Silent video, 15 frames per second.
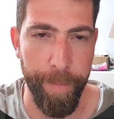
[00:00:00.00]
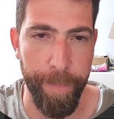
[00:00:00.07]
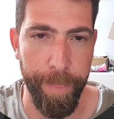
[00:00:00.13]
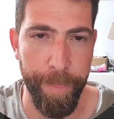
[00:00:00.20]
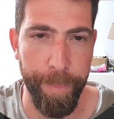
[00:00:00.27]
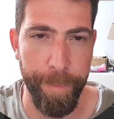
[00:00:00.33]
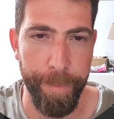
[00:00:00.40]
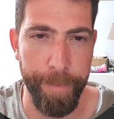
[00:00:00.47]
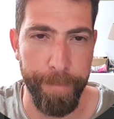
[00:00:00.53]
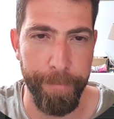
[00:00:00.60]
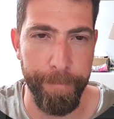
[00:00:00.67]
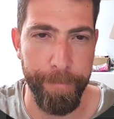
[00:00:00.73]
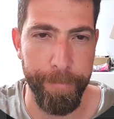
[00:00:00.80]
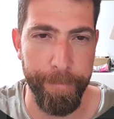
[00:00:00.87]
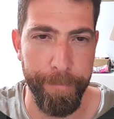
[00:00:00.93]

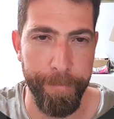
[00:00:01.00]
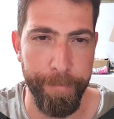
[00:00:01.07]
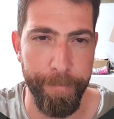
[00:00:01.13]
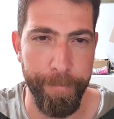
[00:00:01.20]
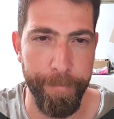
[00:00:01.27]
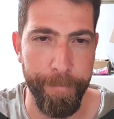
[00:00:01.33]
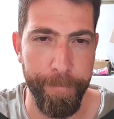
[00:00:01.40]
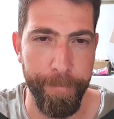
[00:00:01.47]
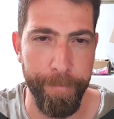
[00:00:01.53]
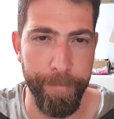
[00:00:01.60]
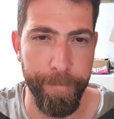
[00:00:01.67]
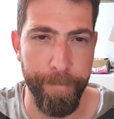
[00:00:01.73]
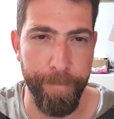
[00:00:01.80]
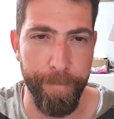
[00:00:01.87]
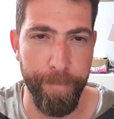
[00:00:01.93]

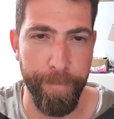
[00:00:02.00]
[no speech]